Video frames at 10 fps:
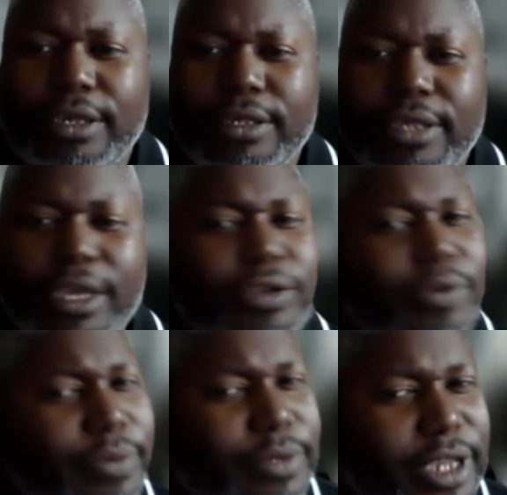
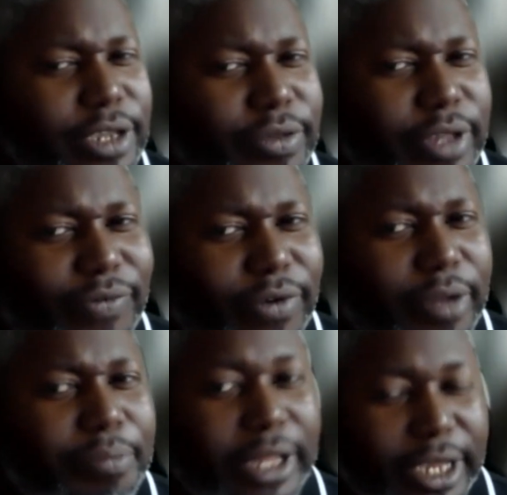Daniel never
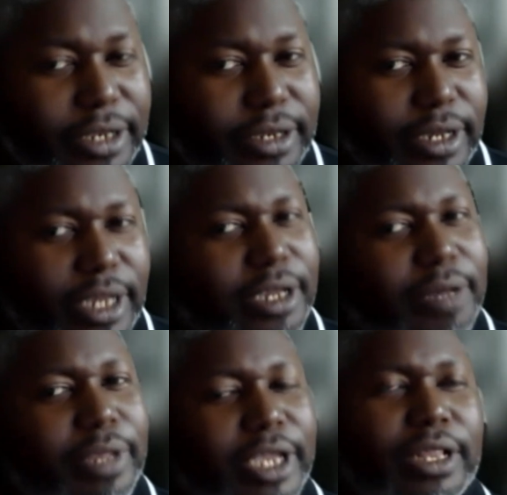complained. He didn't
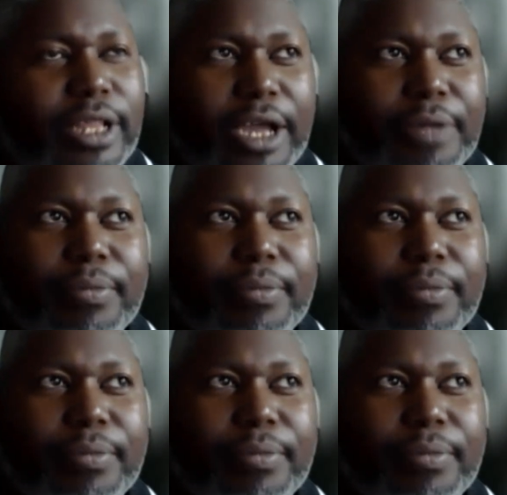complain a lot.